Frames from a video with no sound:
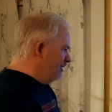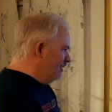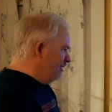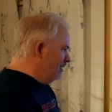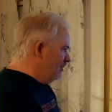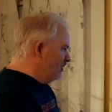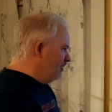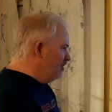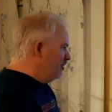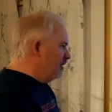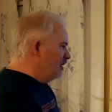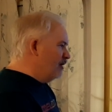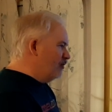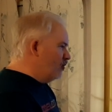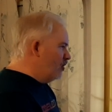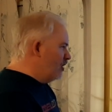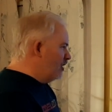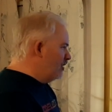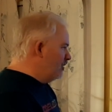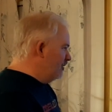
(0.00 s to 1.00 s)
When you're on
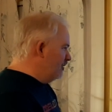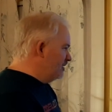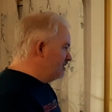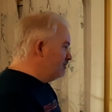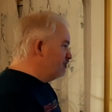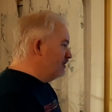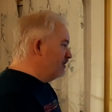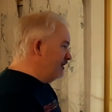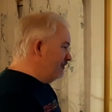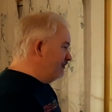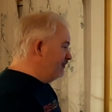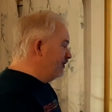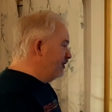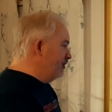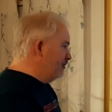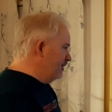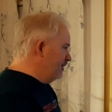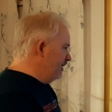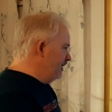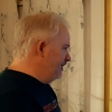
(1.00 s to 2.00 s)
water, it's pretty
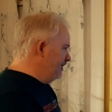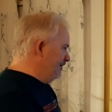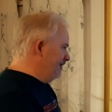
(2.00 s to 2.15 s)
floaty.